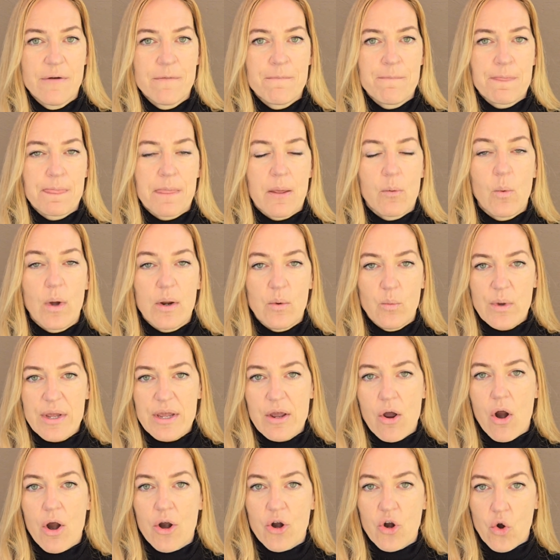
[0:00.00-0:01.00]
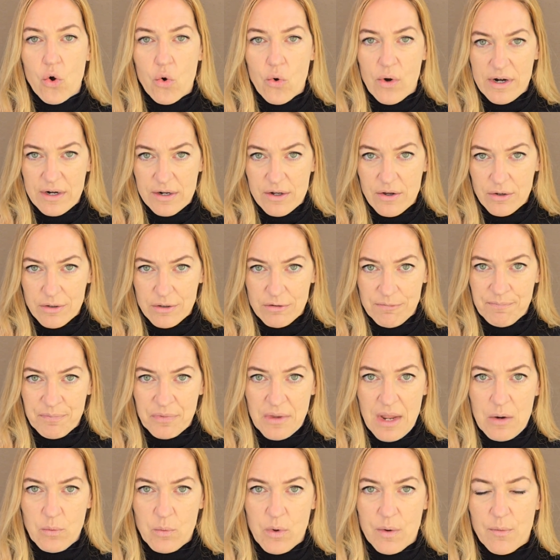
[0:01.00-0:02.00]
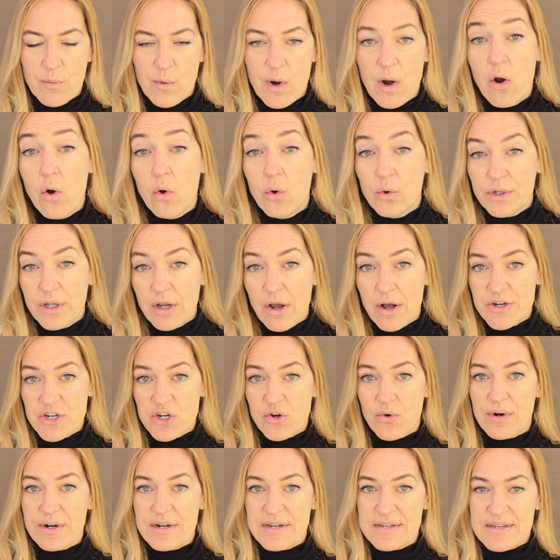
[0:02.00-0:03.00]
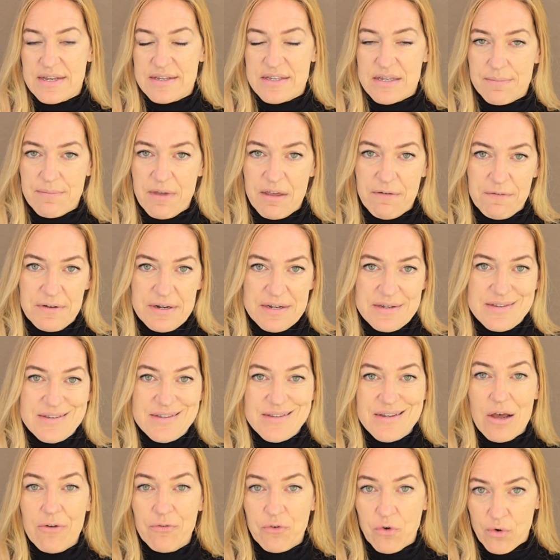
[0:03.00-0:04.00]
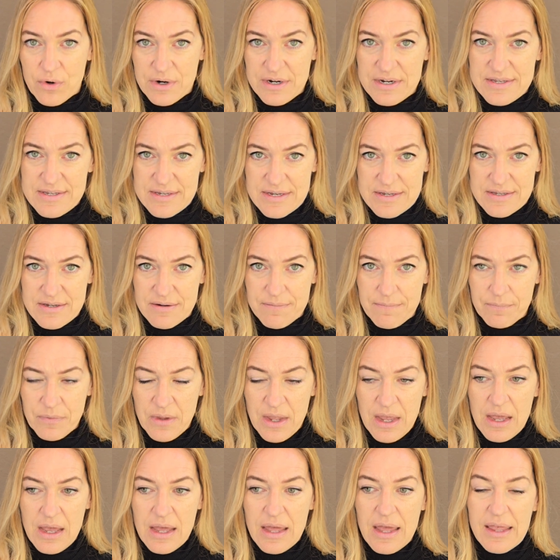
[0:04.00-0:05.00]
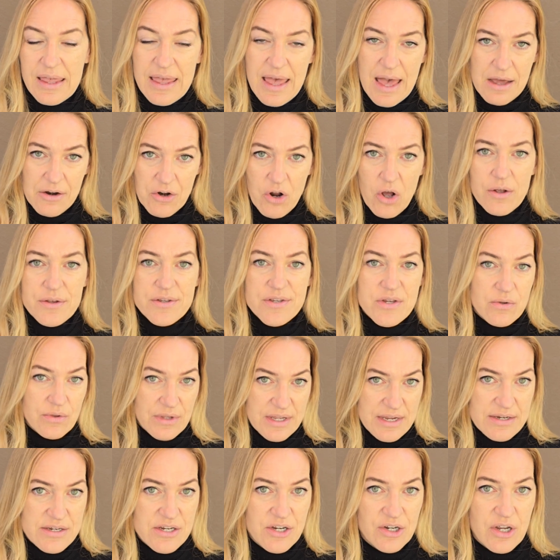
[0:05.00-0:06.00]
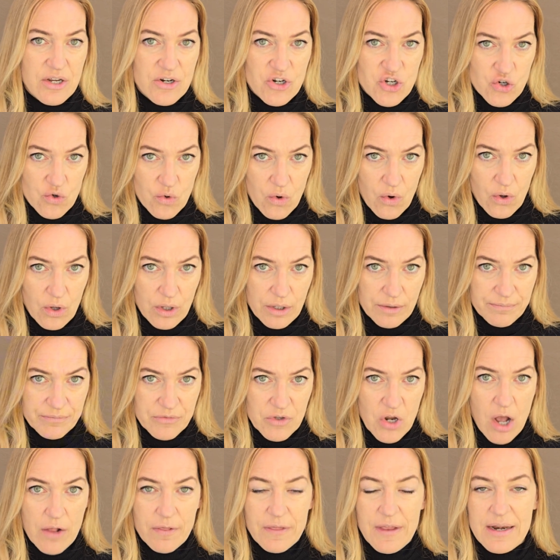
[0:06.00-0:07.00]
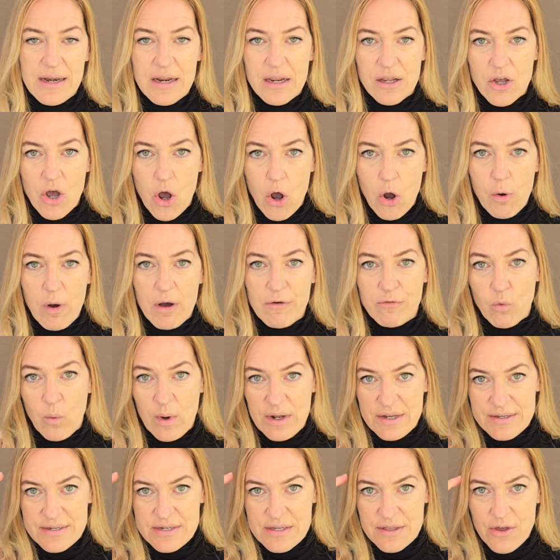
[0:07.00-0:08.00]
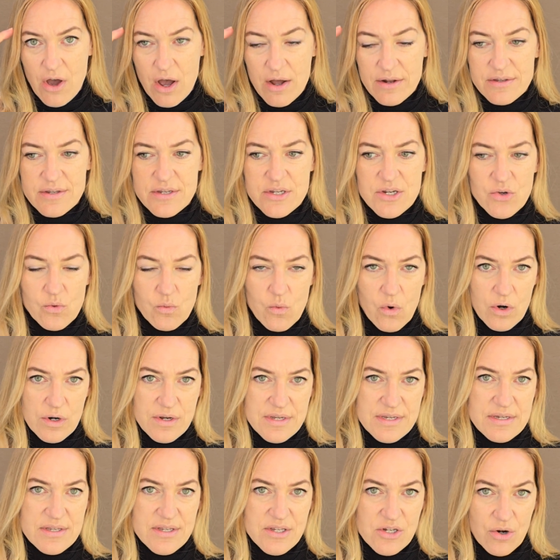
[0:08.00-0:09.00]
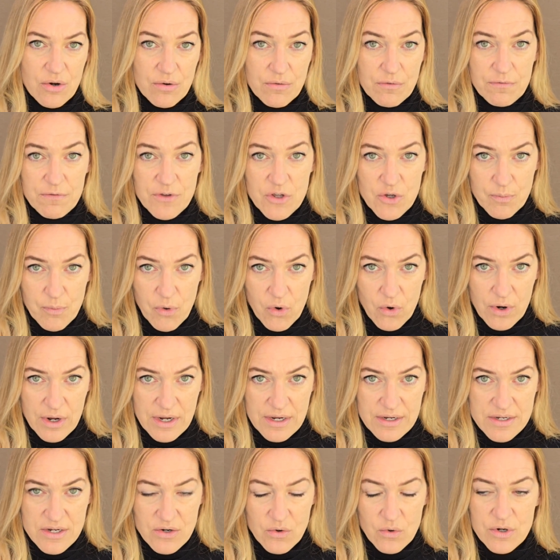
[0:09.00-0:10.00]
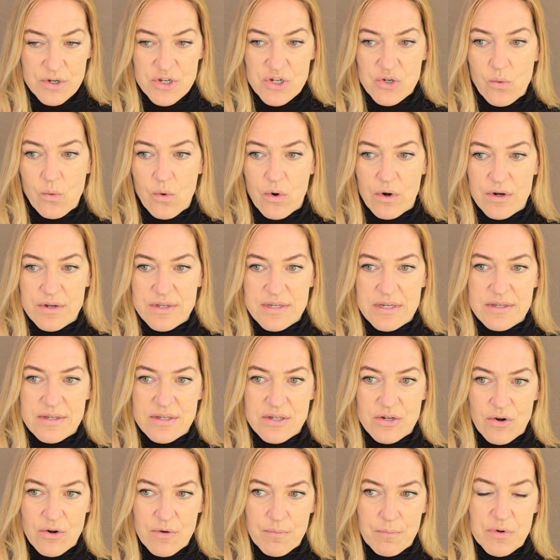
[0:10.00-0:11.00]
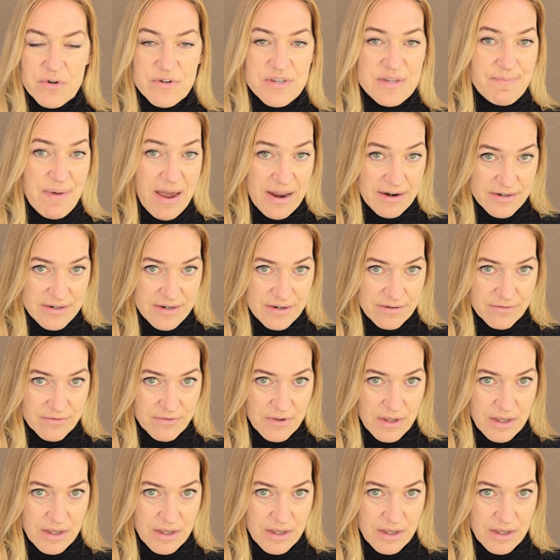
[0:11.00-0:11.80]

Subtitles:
when we are critical and when we're holding on to criticism, if it is self-criticism, it can also lead to control, not letting go of one's thoughts towards a certain viewpoint or towards a certain perspective.